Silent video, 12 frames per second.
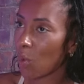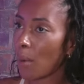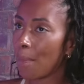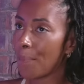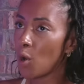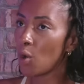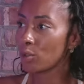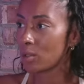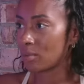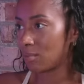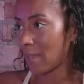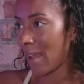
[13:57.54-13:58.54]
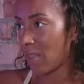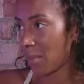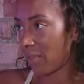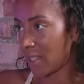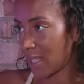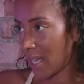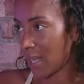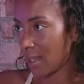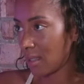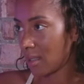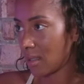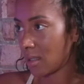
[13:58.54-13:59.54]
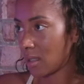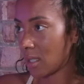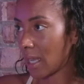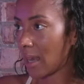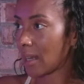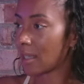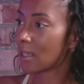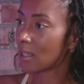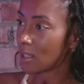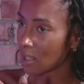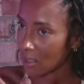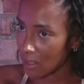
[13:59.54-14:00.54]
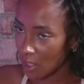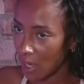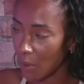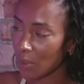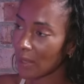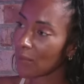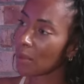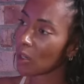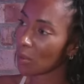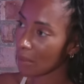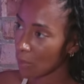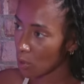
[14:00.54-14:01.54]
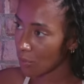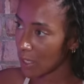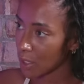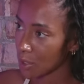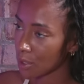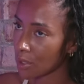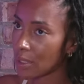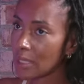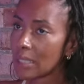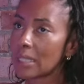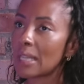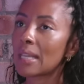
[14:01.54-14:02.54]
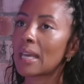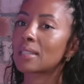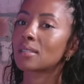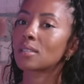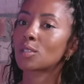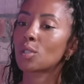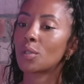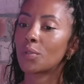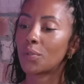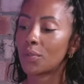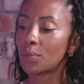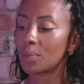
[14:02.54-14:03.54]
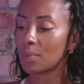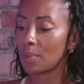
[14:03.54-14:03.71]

Well, Paul gave them a visit to kind of, you know, give them a little bit more reassurance. Yeah. They then sort of,